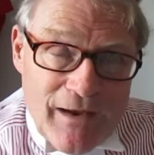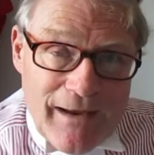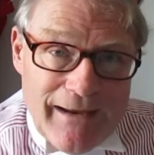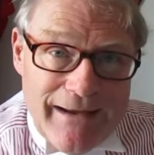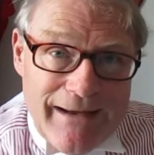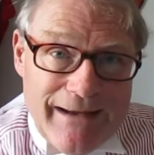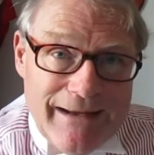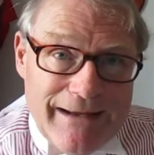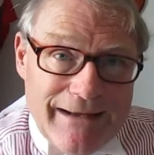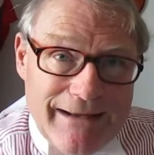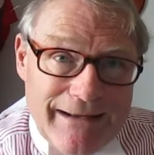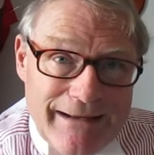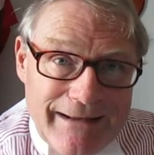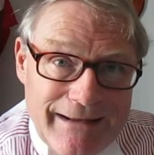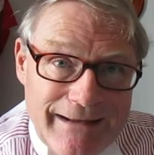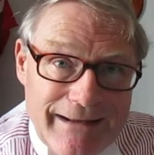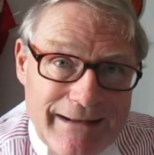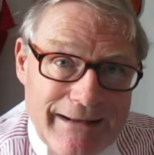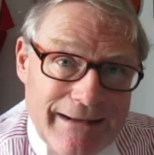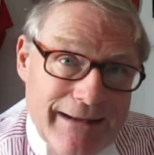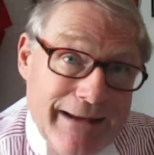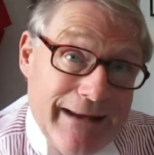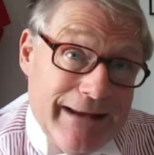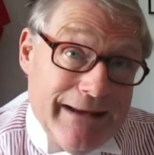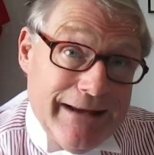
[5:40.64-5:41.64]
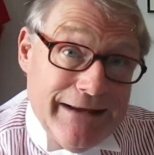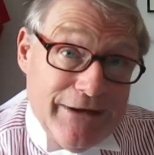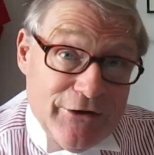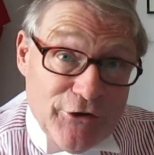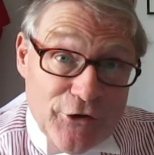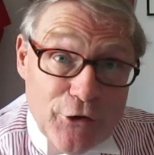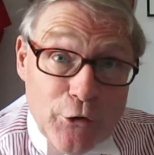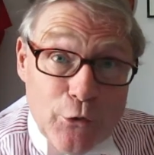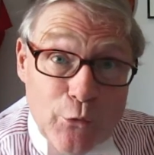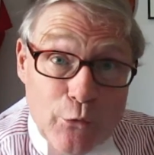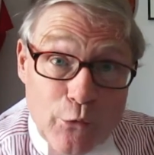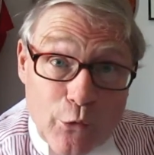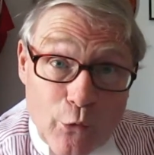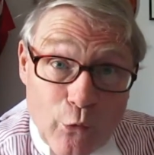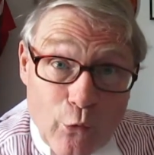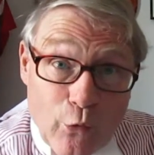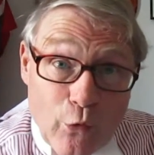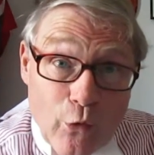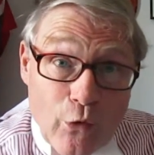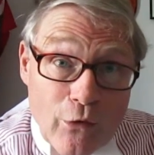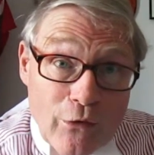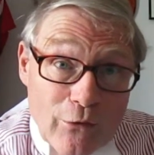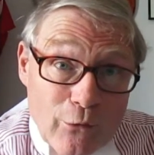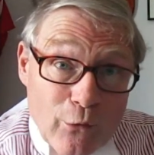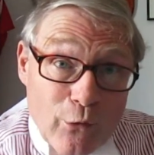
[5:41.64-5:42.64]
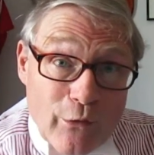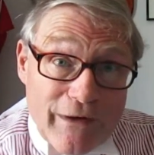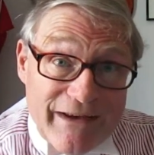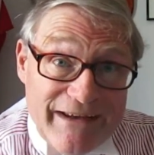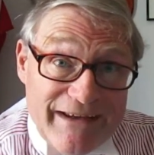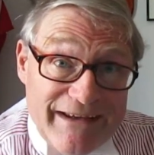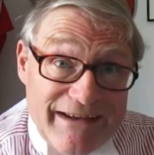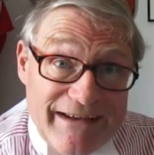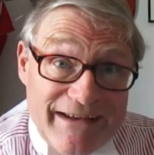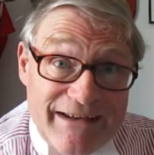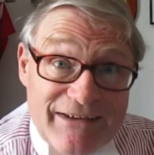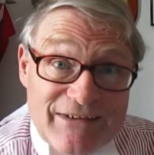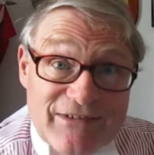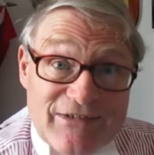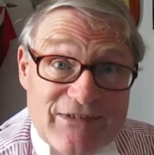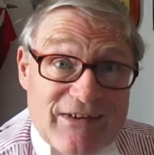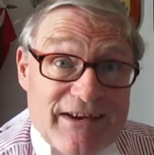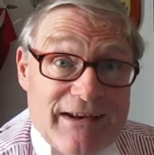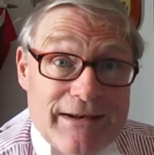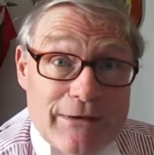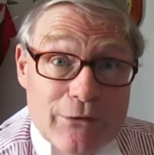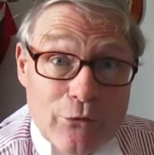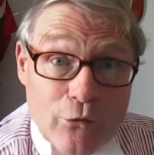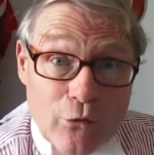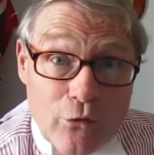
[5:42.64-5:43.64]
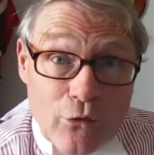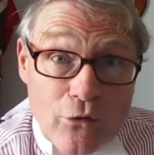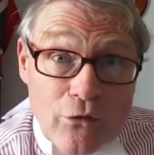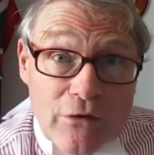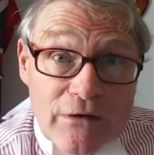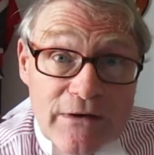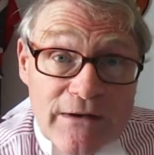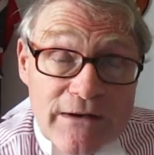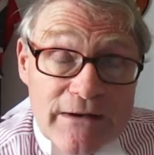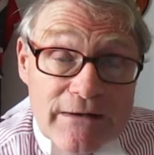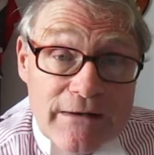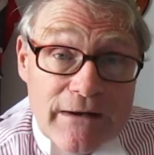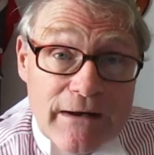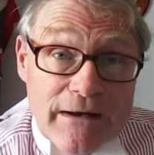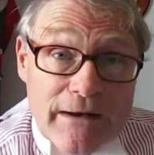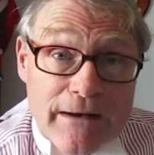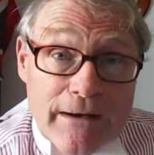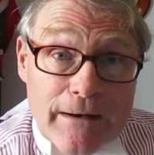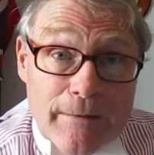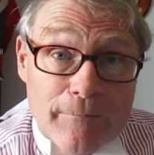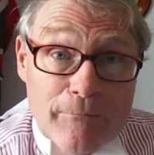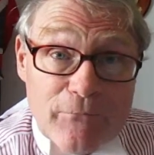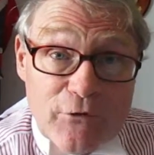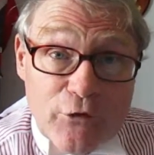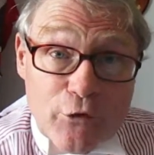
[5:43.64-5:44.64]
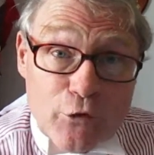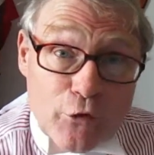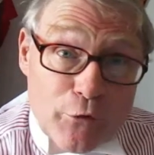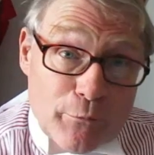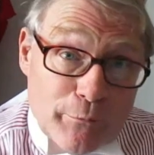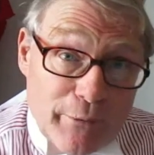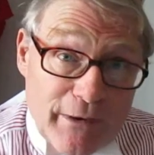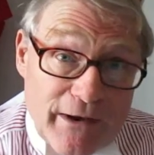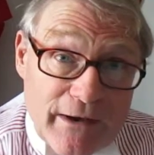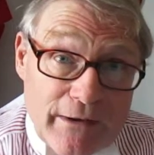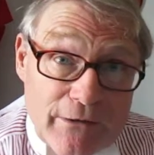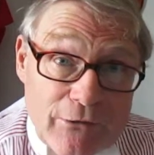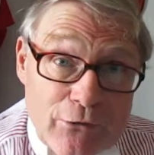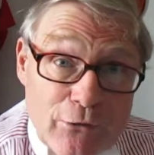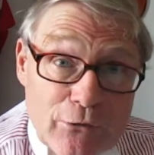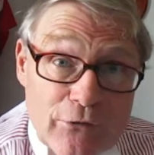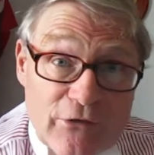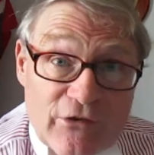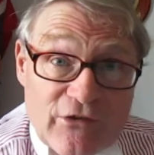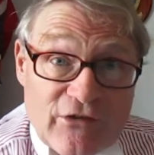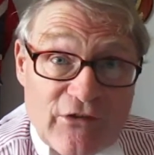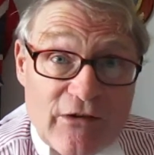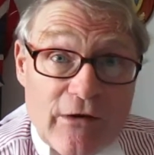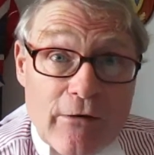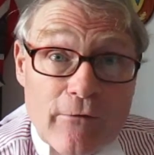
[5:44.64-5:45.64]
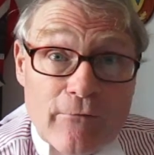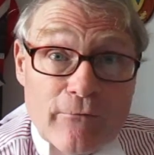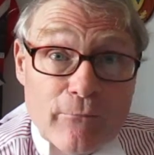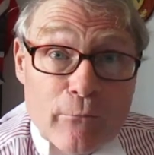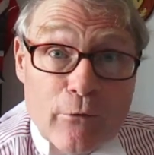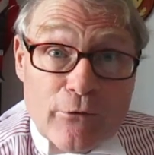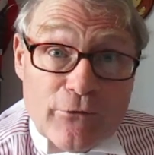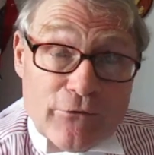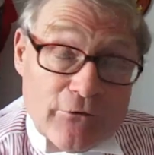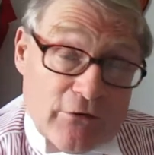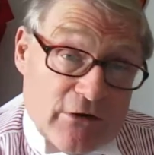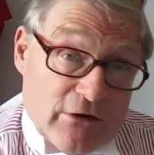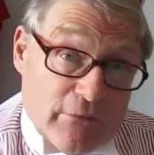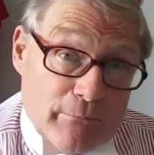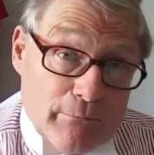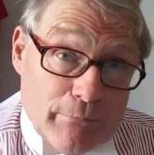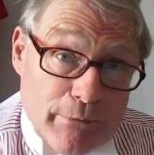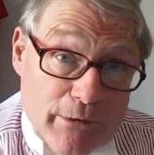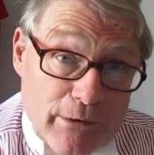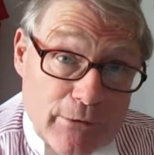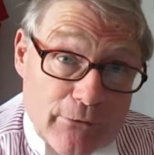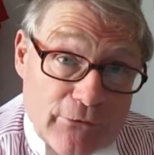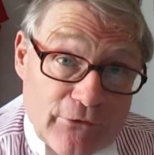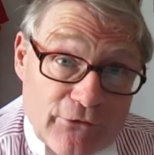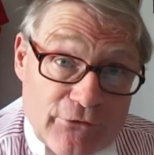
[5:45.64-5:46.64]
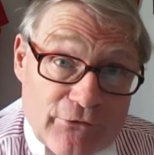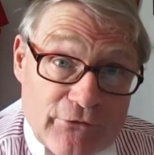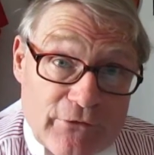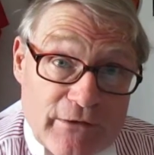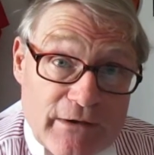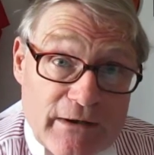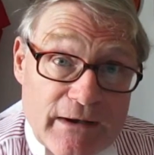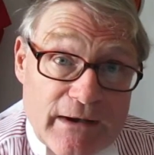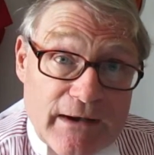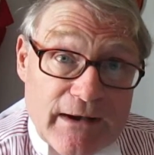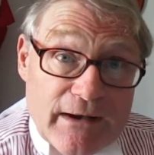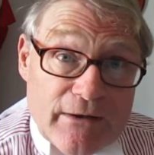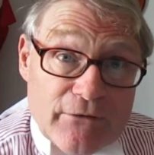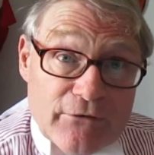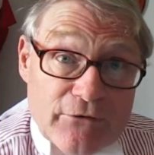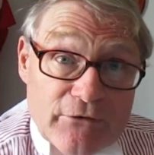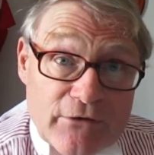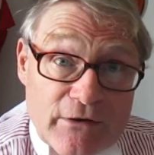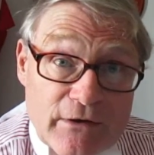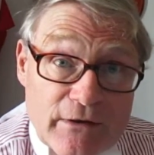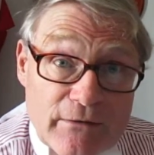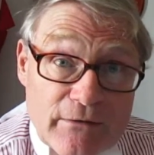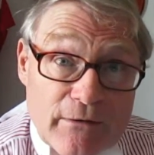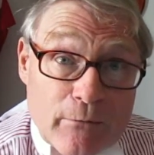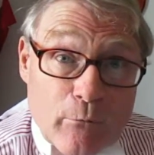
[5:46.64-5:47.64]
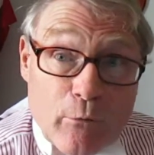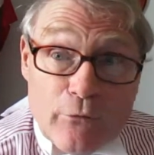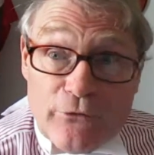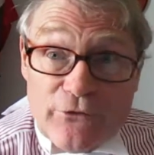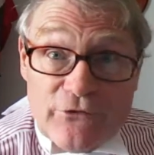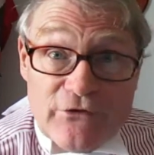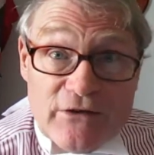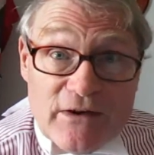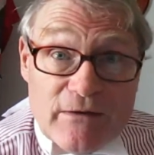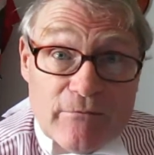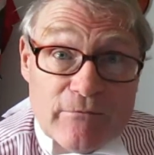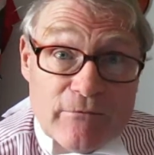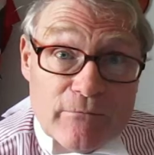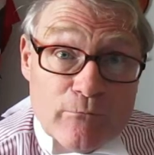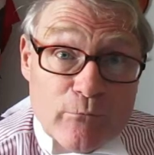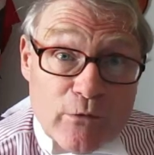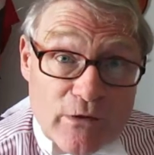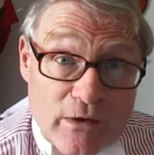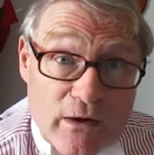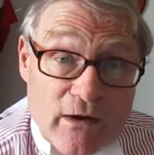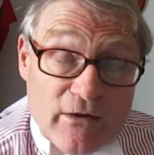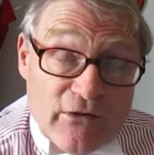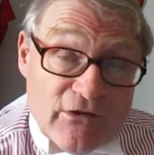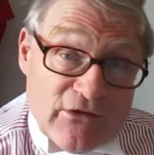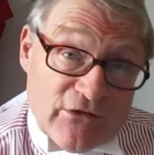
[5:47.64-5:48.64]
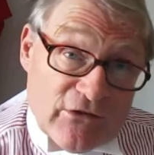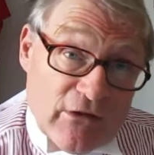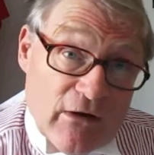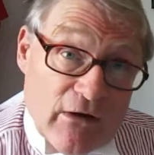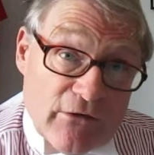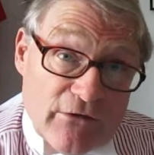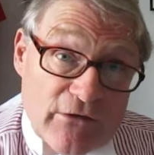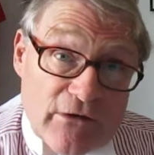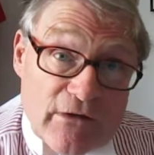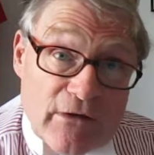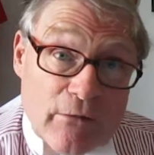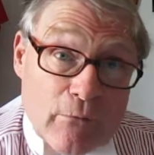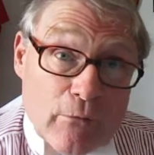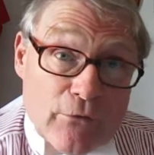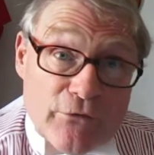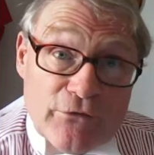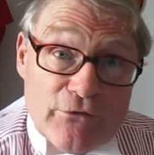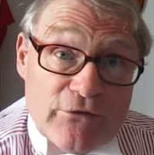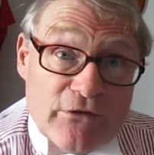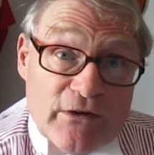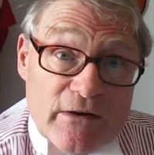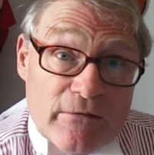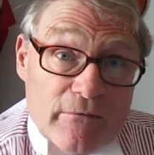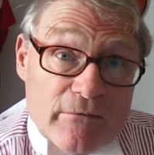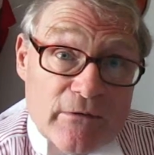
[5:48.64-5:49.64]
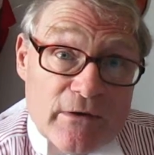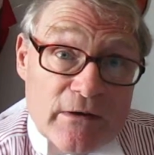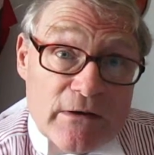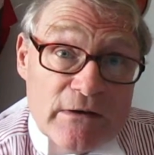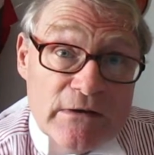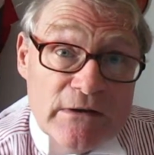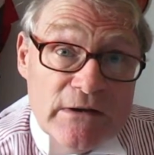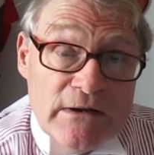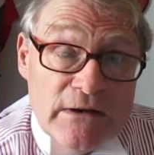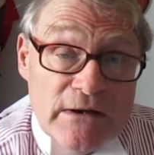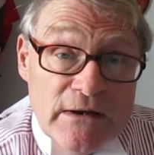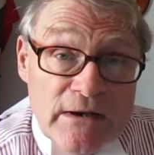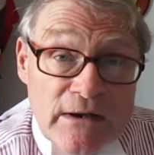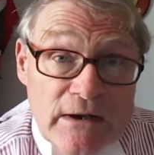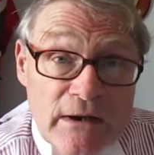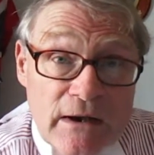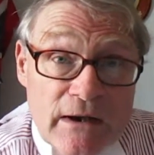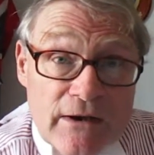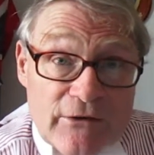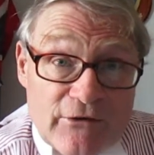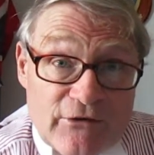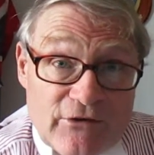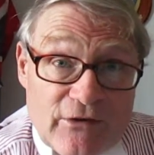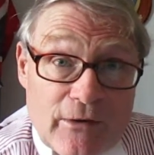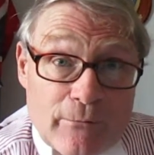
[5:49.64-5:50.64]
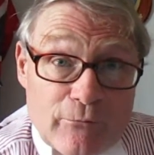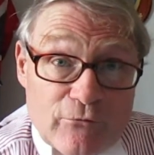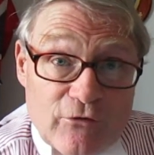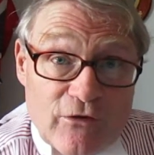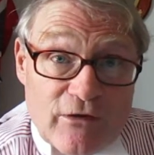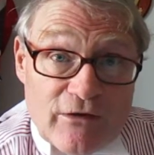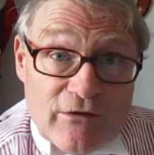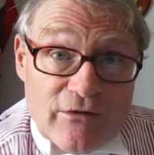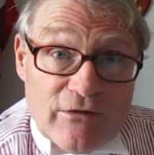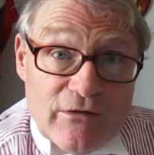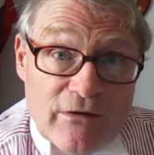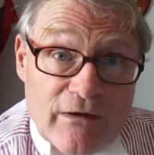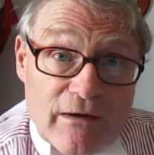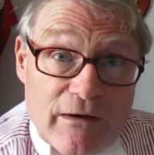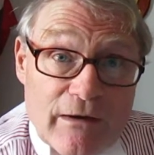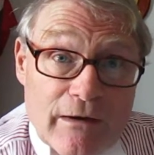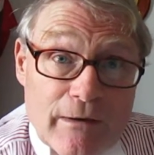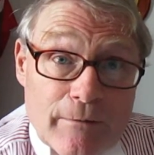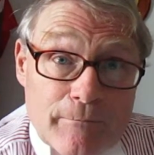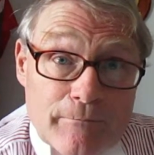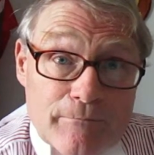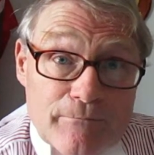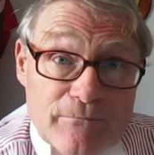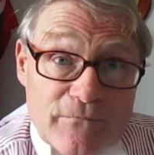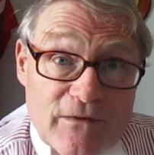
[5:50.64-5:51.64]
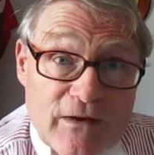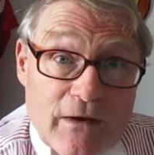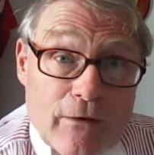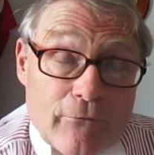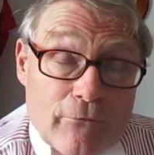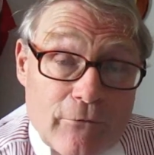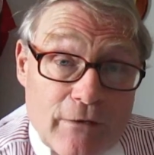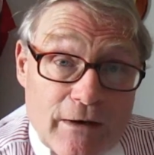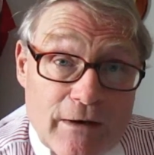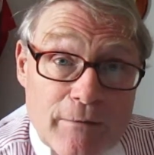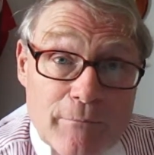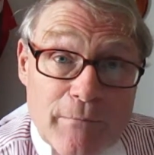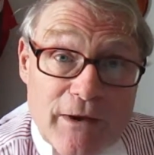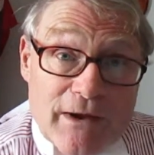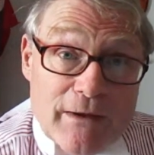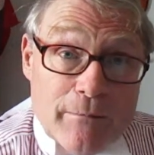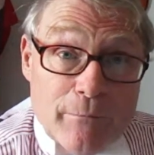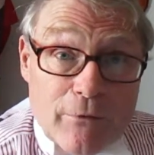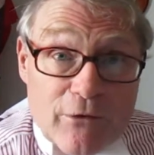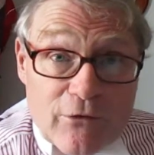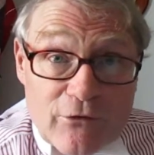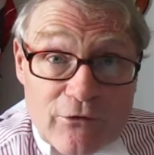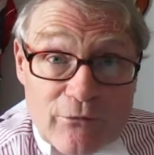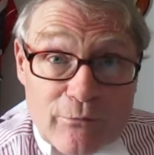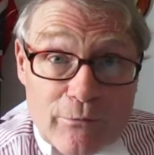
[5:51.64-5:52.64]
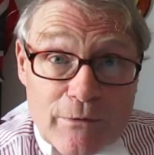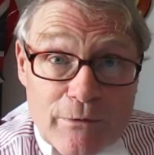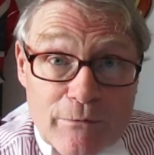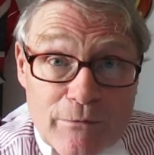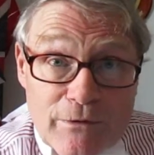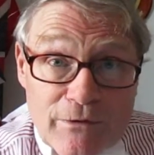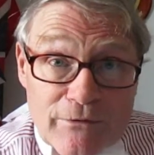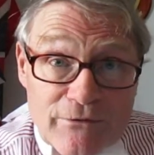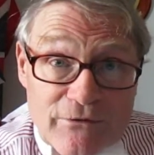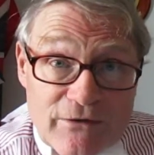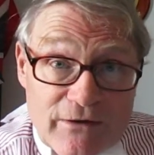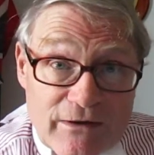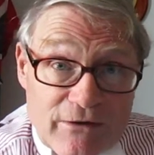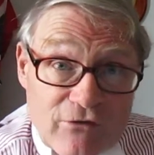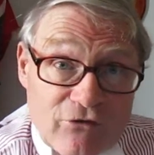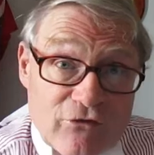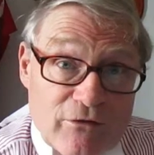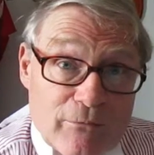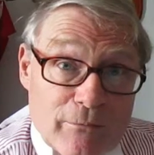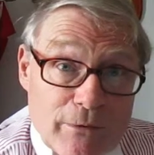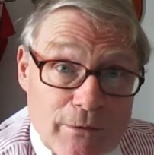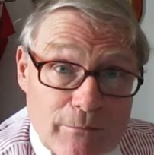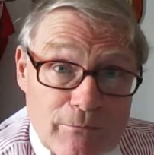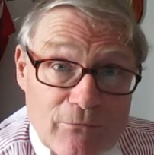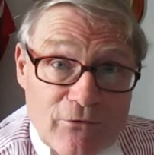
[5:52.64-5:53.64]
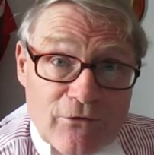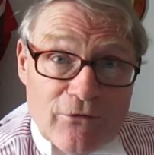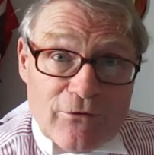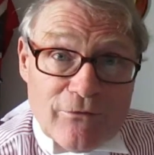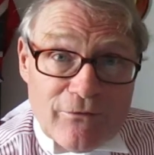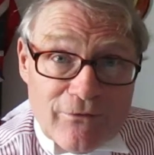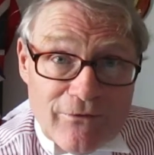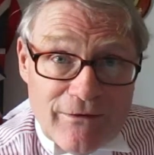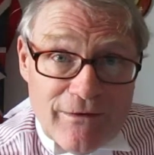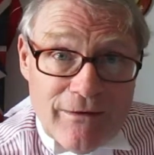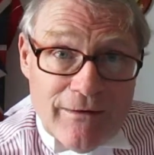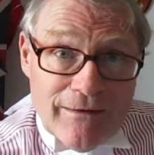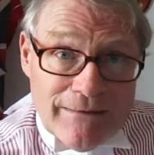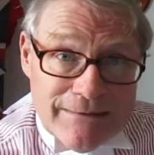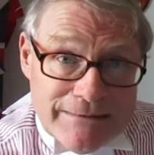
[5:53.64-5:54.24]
EU law or EEC law. European law itself wasn't compulsory, and there wasn't even, when I started, there wasn't even a subject covering it, mainly because we weren't actually members of the